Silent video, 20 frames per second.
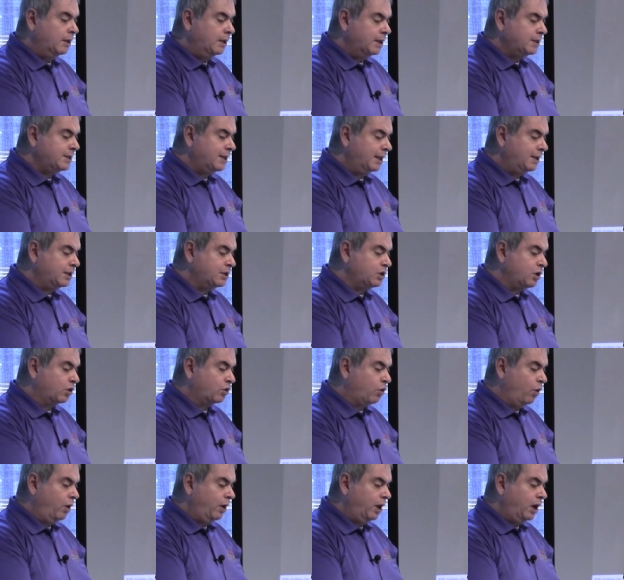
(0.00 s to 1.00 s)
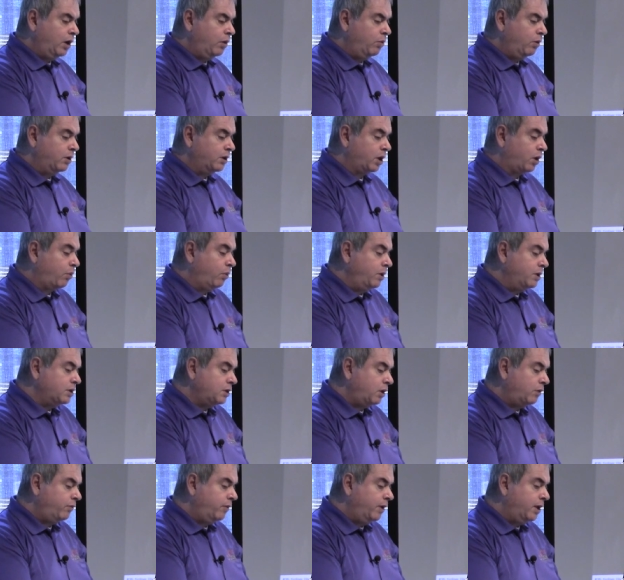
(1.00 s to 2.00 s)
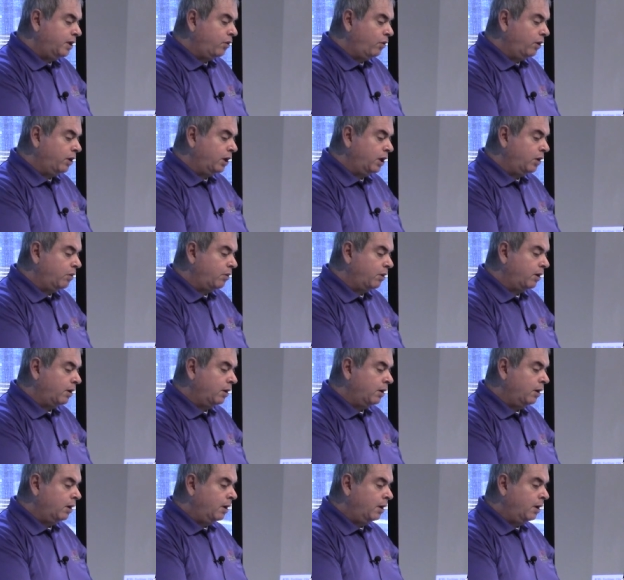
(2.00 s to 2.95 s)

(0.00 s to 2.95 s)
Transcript: This knight is not going anywhere. The queen is not really going anywhere.